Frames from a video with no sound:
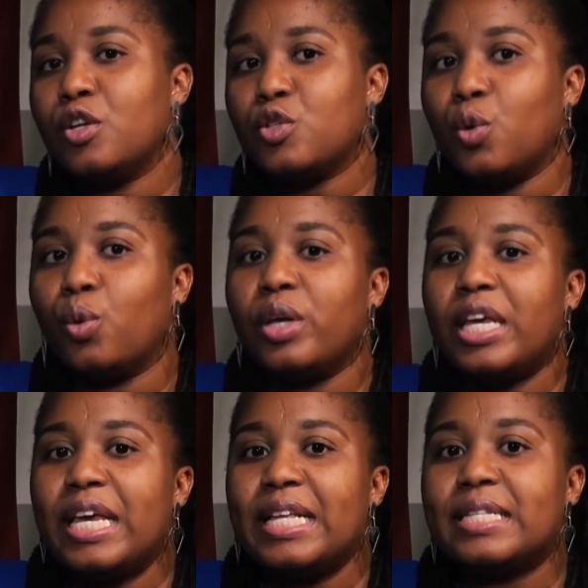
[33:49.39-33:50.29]
So
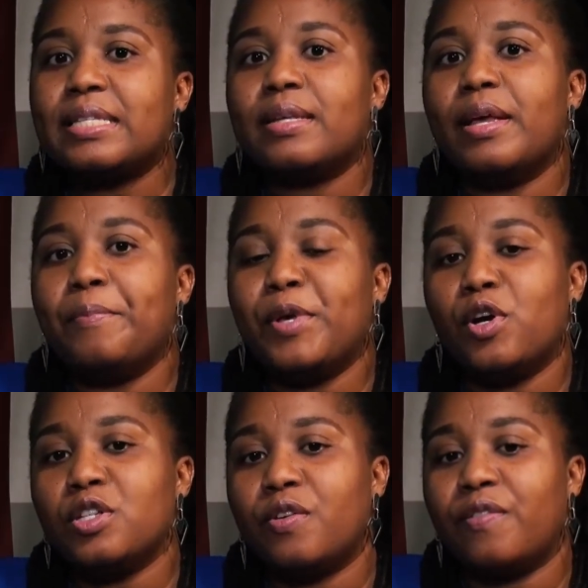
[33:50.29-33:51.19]
it's
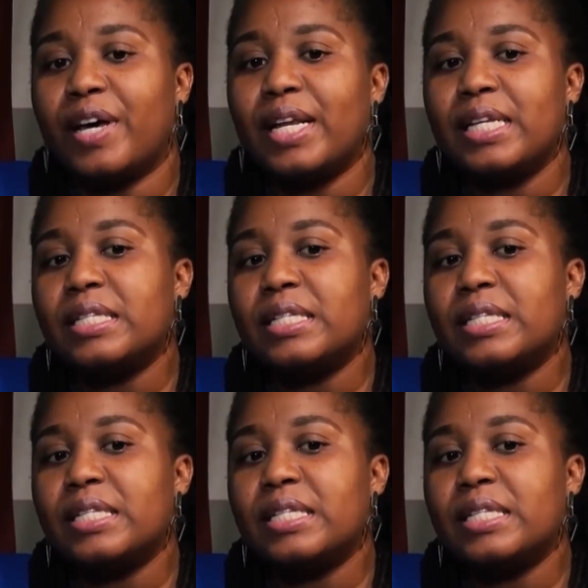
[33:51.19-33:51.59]
because of that,